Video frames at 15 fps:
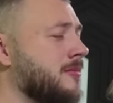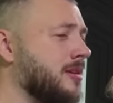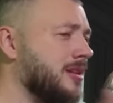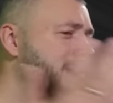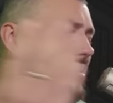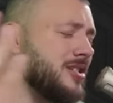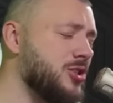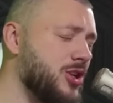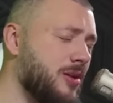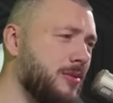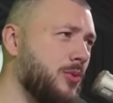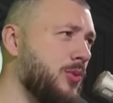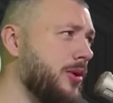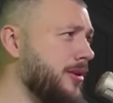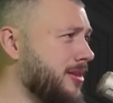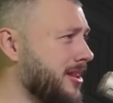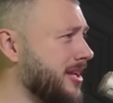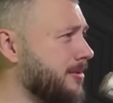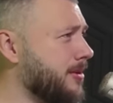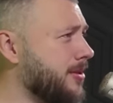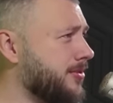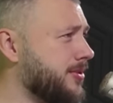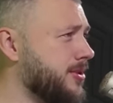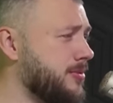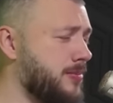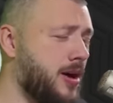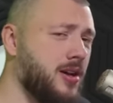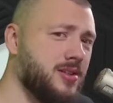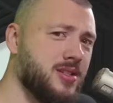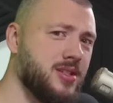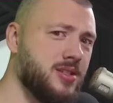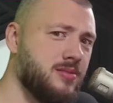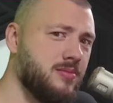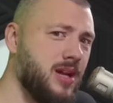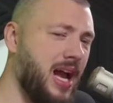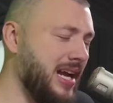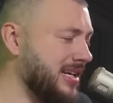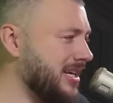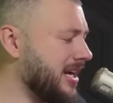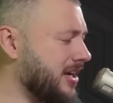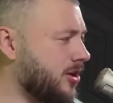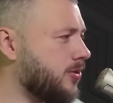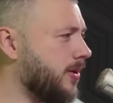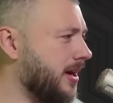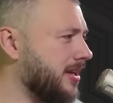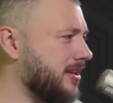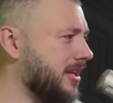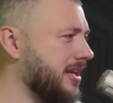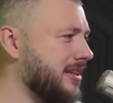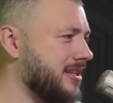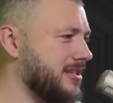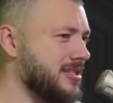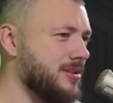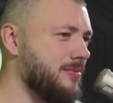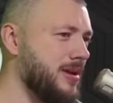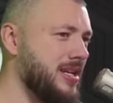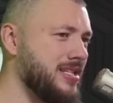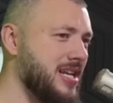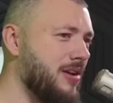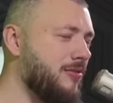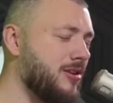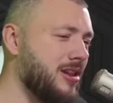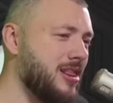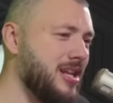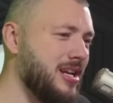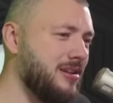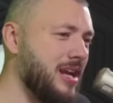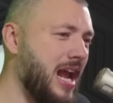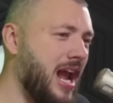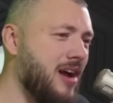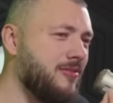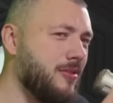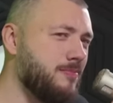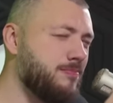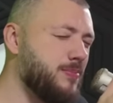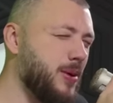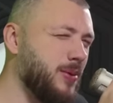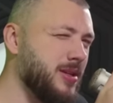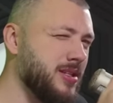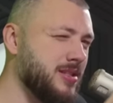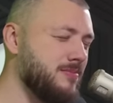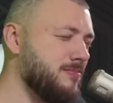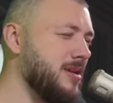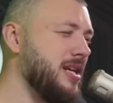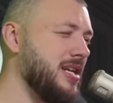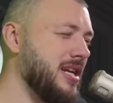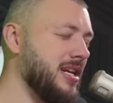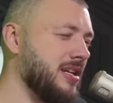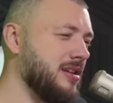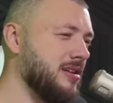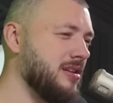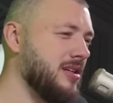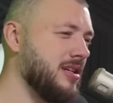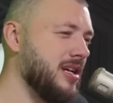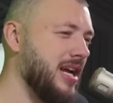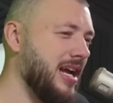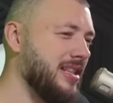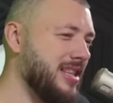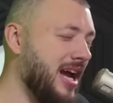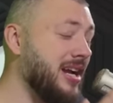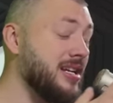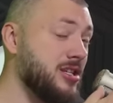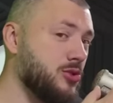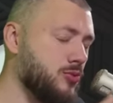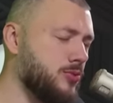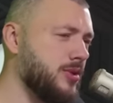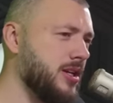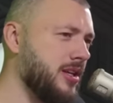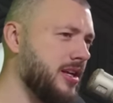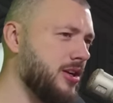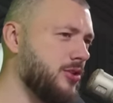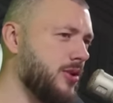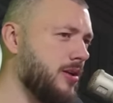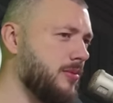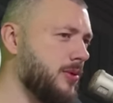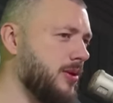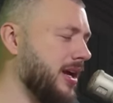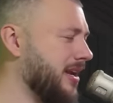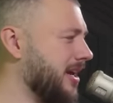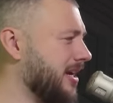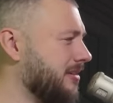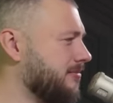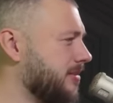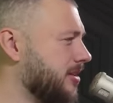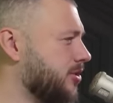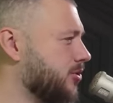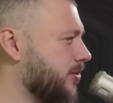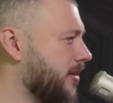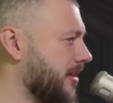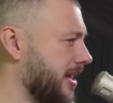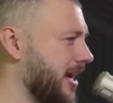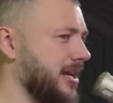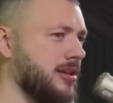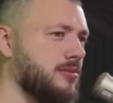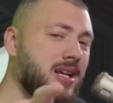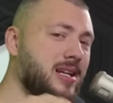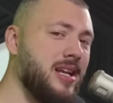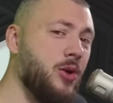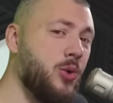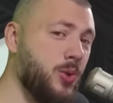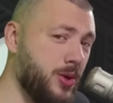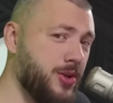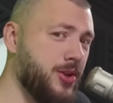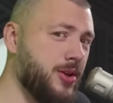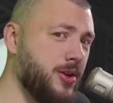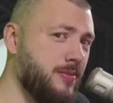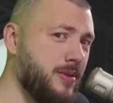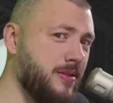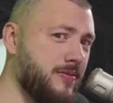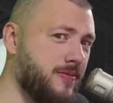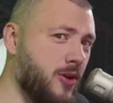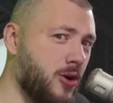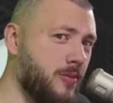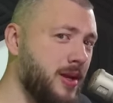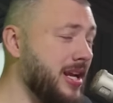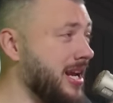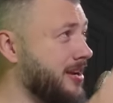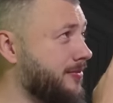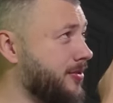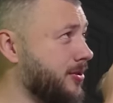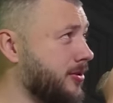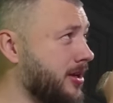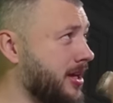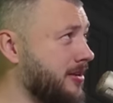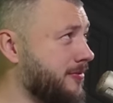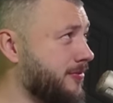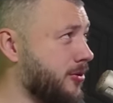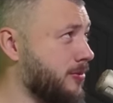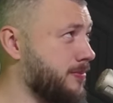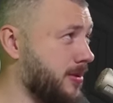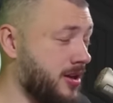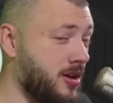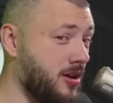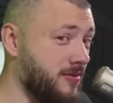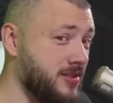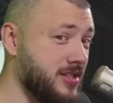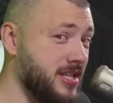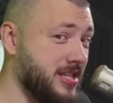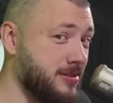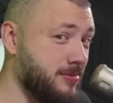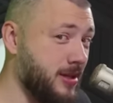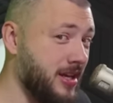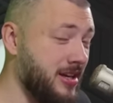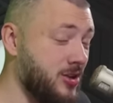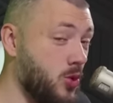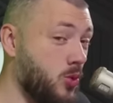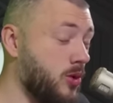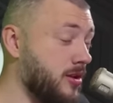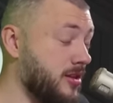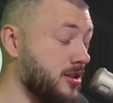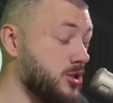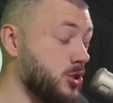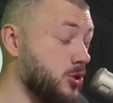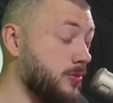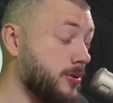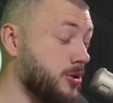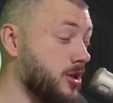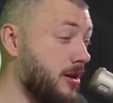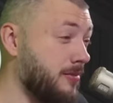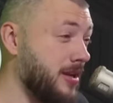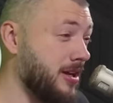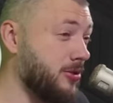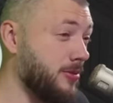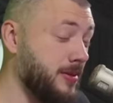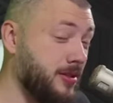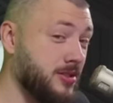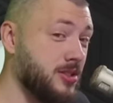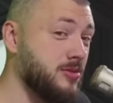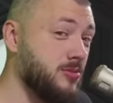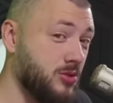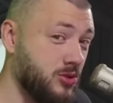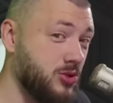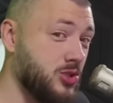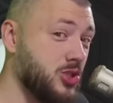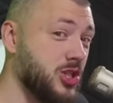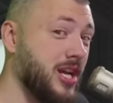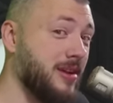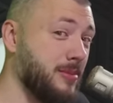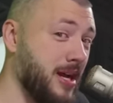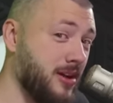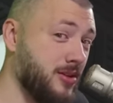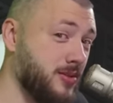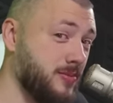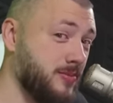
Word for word: Ladies and gentlemen, what do you think about the new bosses? I quite like this. It makes everything have a bonus meaning. And that is really incredible, and I enjoy that. Now, who are you going to be farming? And if you're looking for Blood Harvest Explained or the super top necro builds, check them out.